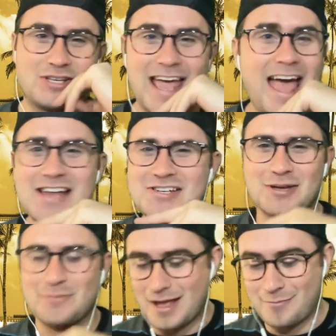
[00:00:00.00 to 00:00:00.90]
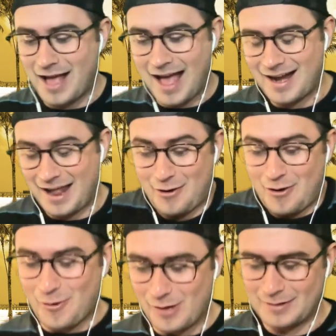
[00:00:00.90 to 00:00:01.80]
Gadget, maybe. I, I don't
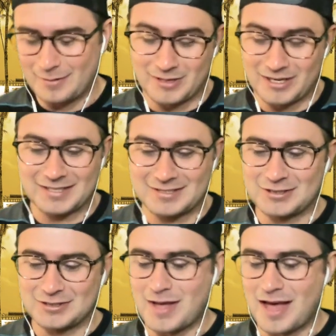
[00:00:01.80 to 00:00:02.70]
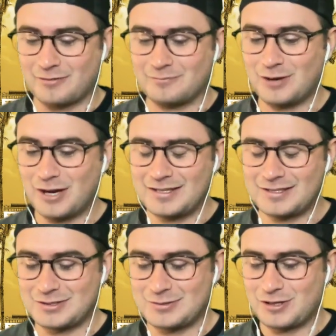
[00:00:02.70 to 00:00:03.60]
know. I, I mean, I guess it doesn't matter, right?
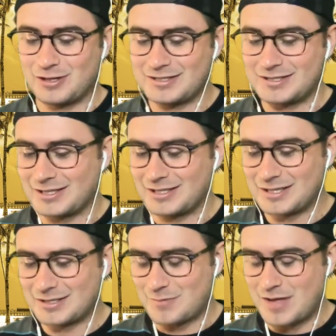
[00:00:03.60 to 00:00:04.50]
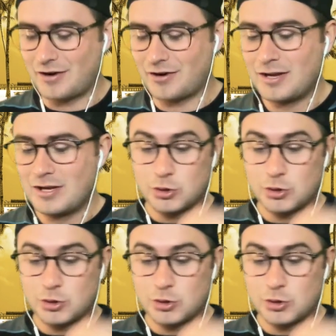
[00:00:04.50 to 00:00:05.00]
It's, it, realistically, it doesn't matter.